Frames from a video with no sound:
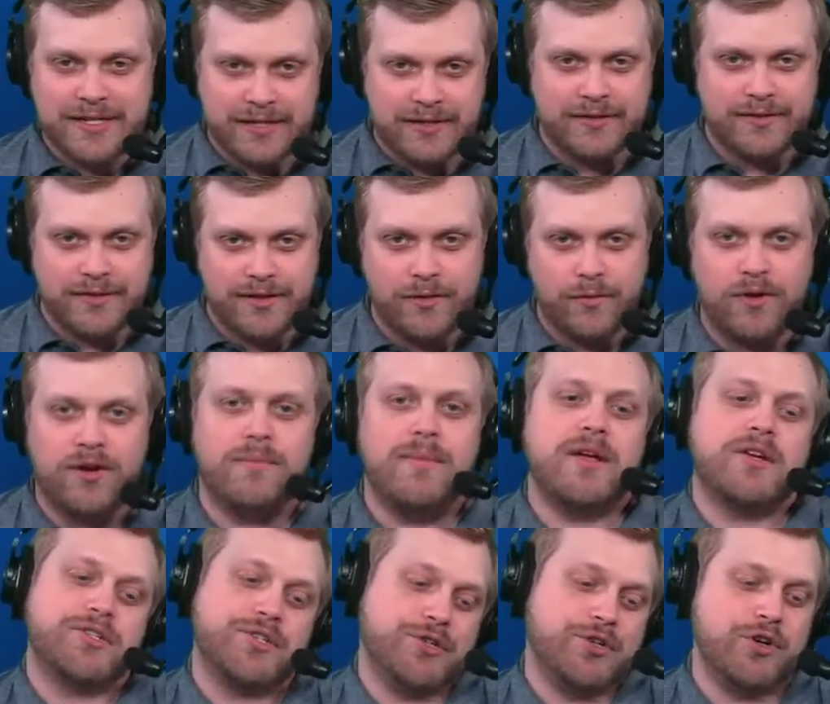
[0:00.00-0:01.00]
and you want to
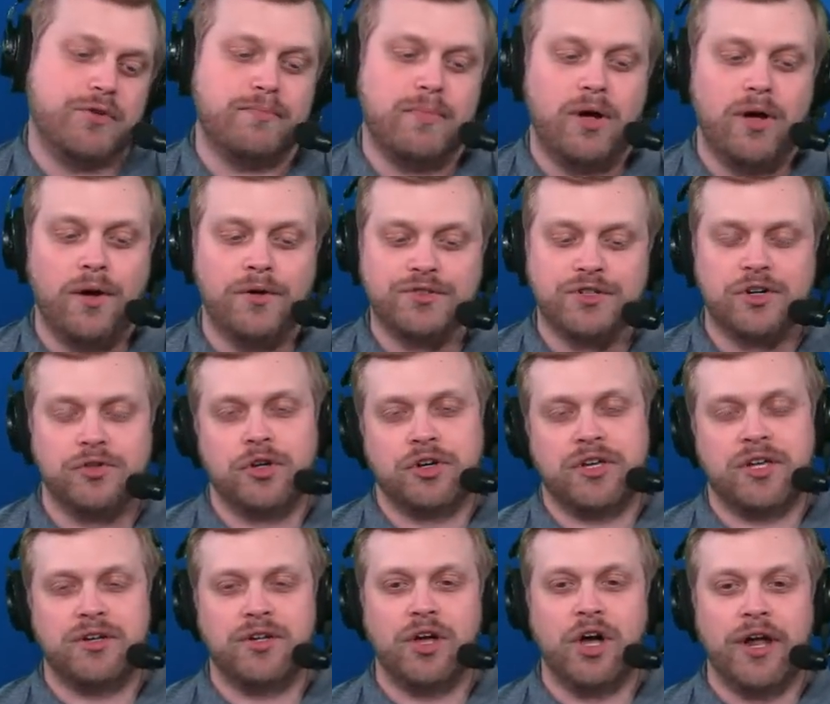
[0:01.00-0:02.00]
make sure your balls are
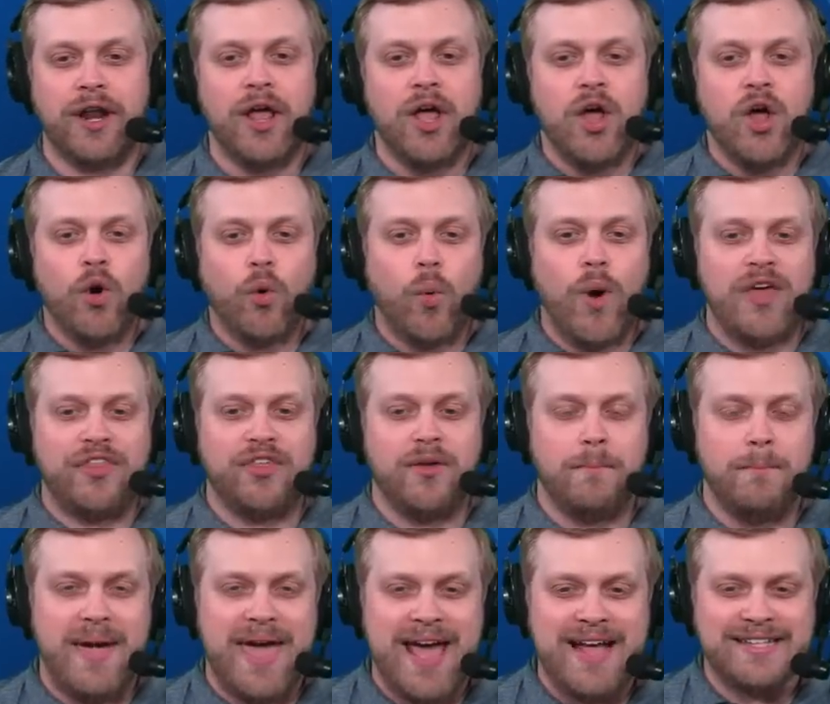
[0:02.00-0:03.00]
looking good with
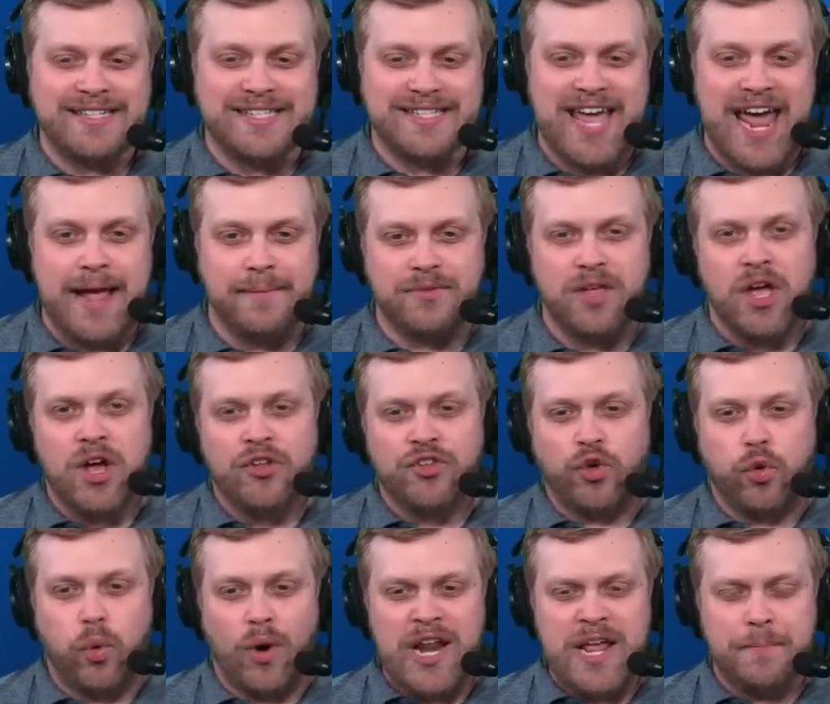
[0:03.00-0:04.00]
Manscaped.
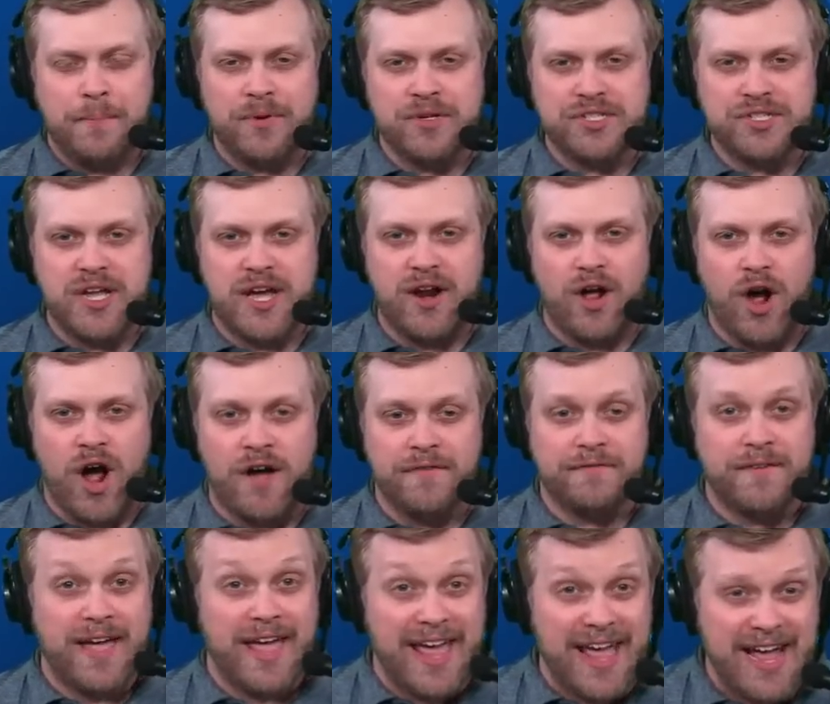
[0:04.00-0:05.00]
twenty percent off
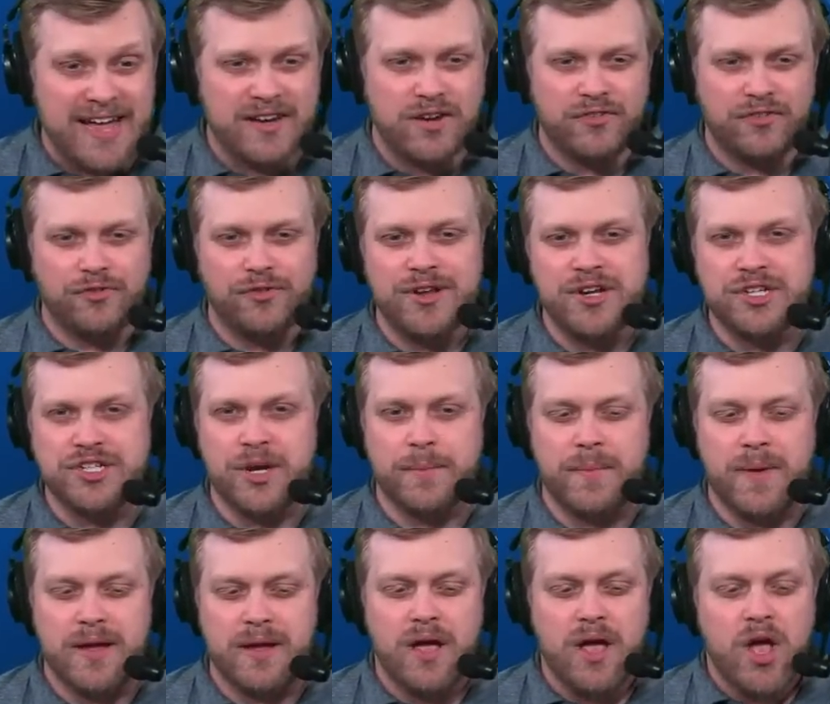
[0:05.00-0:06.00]
and free
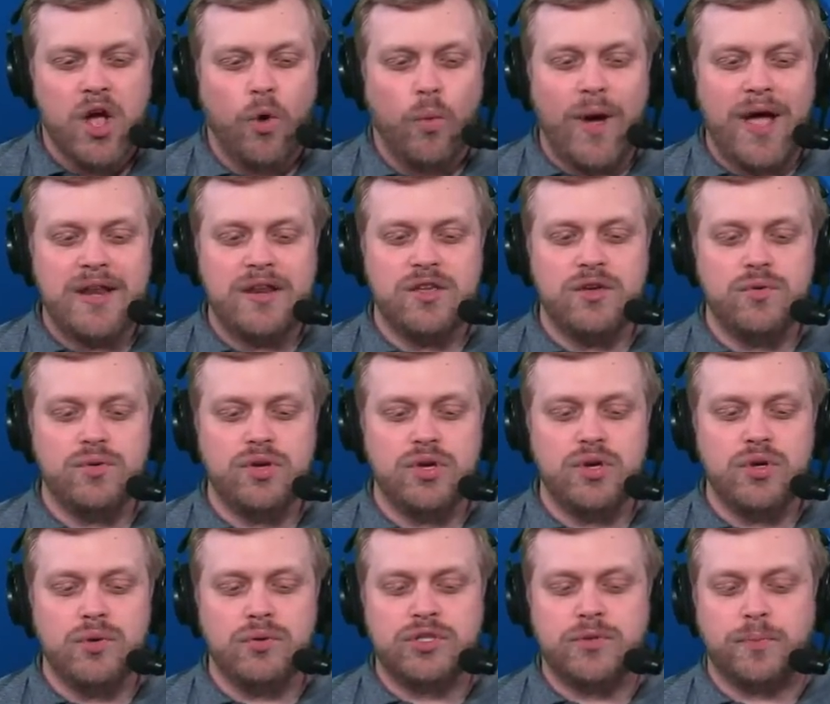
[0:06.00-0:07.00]
shipping when you
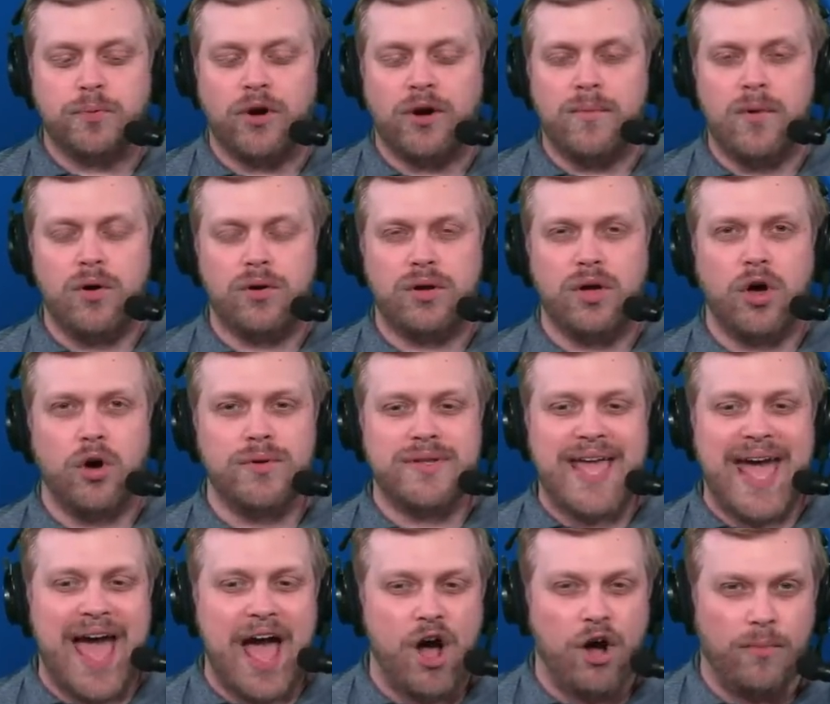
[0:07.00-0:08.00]
use promo code
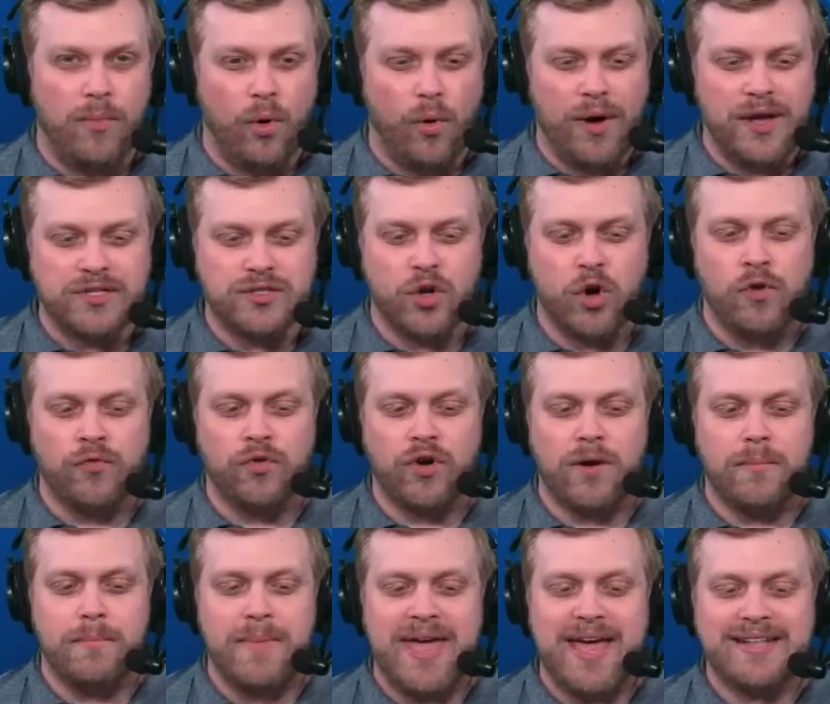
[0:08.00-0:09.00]
COWBOYS over
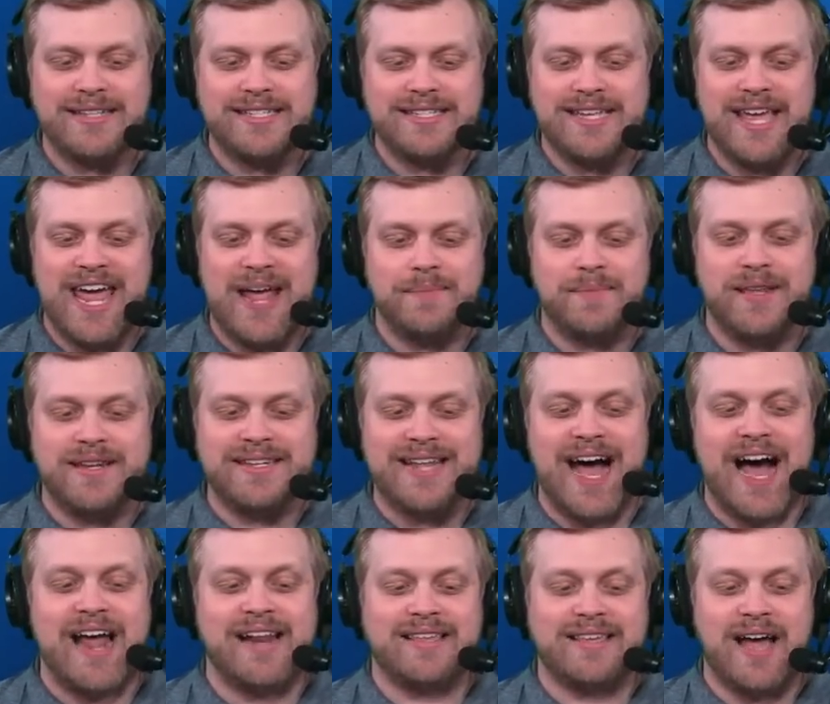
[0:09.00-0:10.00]
at manscaped
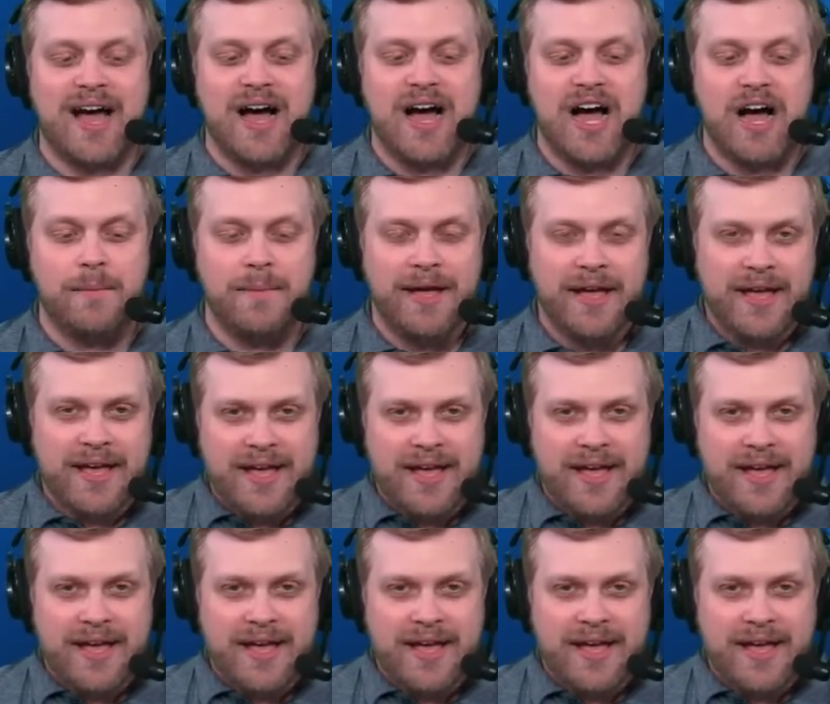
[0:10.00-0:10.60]
dot com.